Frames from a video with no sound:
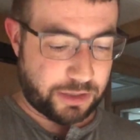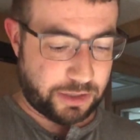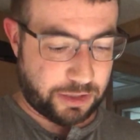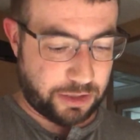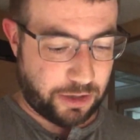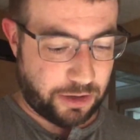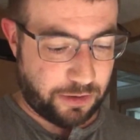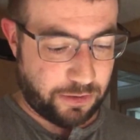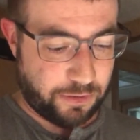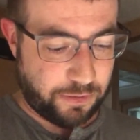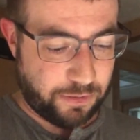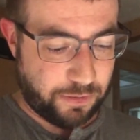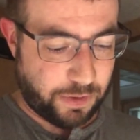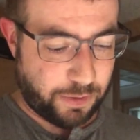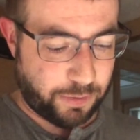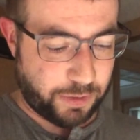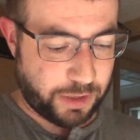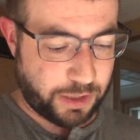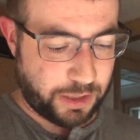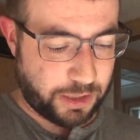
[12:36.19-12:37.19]
So
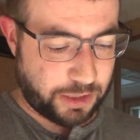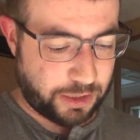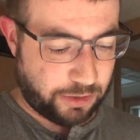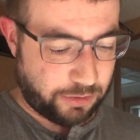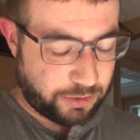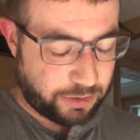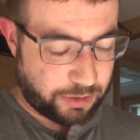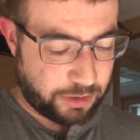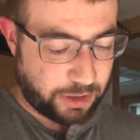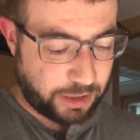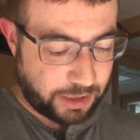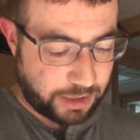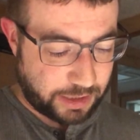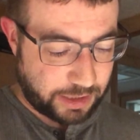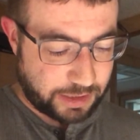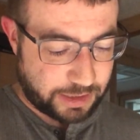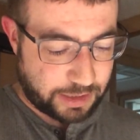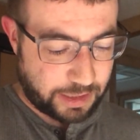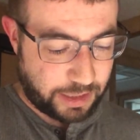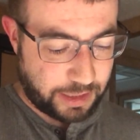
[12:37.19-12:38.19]
what we're going to do is we're going to
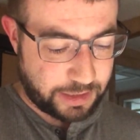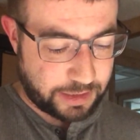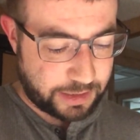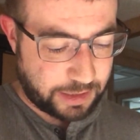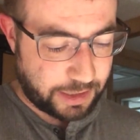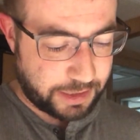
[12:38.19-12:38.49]
look at this thing.